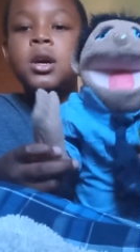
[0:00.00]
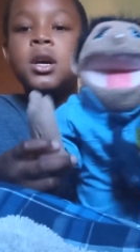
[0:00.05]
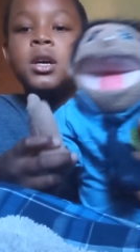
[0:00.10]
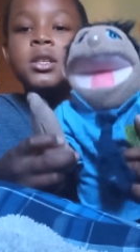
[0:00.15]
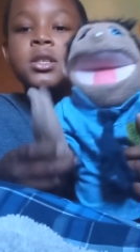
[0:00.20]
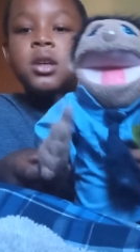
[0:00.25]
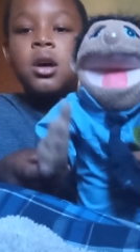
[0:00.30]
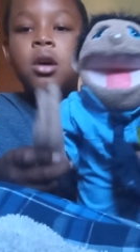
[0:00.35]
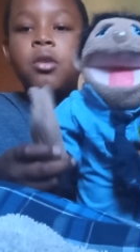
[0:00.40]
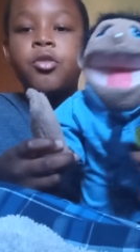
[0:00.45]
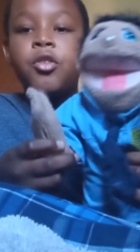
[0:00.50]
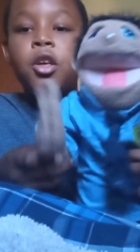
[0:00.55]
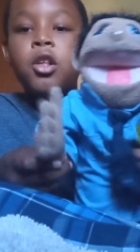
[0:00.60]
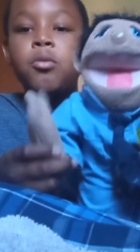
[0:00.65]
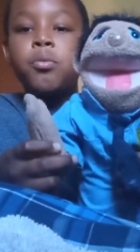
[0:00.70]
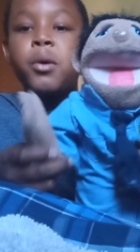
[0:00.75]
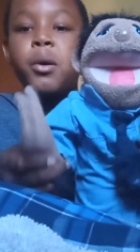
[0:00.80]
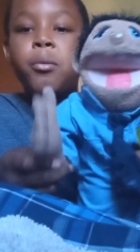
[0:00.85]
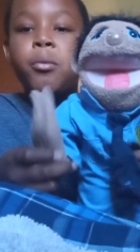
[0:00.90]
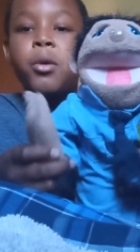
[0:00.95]
so this
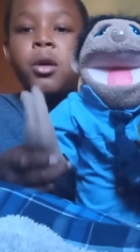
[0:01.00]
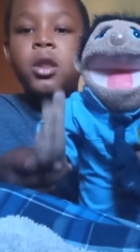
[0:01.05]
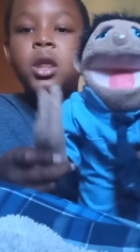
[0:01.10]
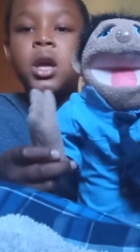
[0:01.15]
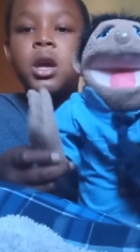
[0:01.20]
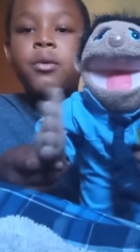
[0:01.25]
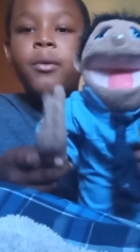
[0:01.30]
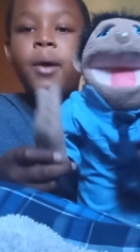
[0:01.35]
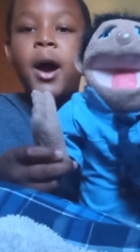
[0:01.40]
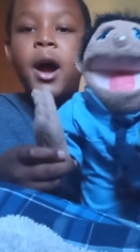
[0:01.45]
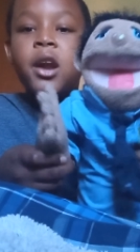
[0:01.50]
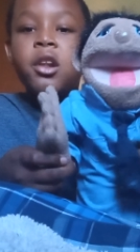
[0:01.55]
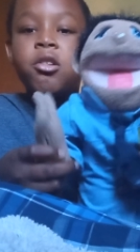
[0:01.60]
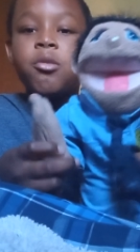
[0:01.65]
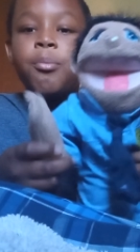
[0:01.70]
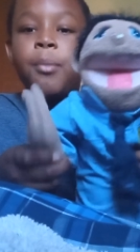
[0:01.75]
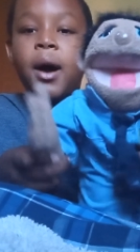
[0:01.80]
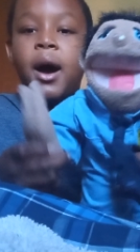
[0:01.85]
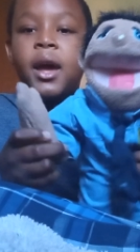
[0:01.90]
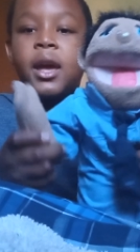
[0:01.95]
what really grinds
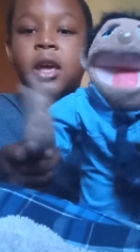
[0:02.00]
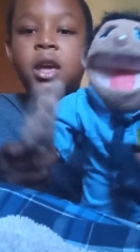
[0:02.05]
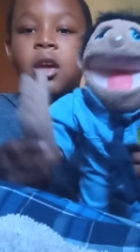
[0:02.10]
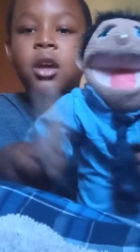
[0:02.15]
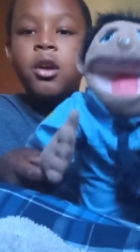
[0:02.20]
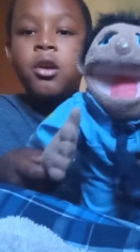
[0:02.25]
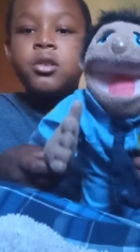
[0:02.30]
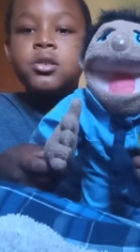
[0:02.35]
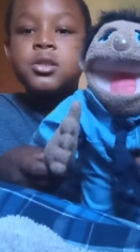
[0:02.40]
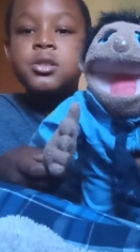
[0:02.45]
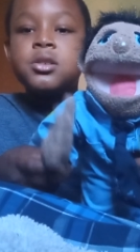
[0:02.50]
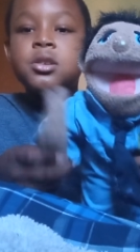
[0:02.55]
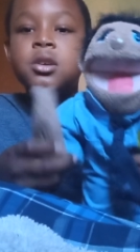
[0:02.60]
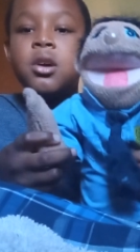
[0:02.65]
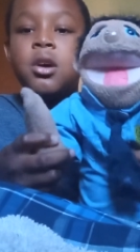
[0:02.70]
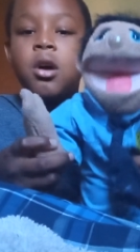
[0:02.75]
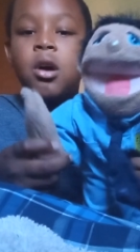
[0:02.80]
my gears.